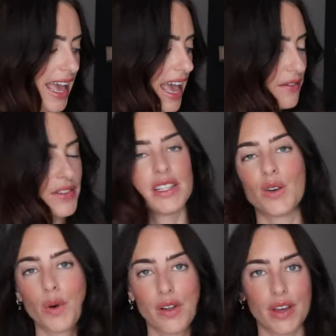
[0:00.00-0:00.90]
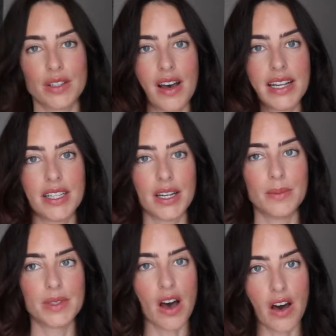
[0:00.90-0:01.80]
every single one of those
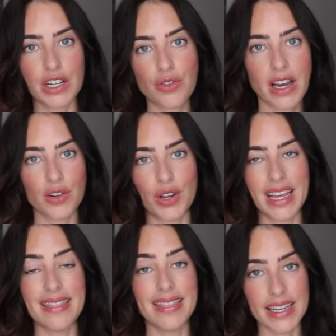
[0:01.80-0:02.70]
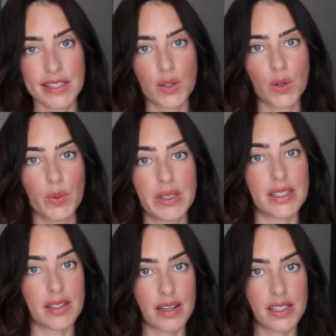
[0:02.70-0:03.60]
items I tried on in this haul was a
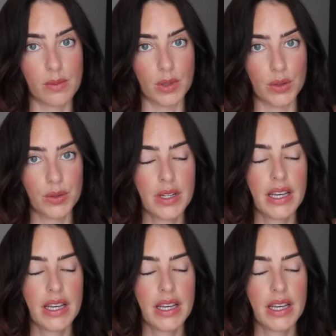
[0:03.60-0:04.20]
size small,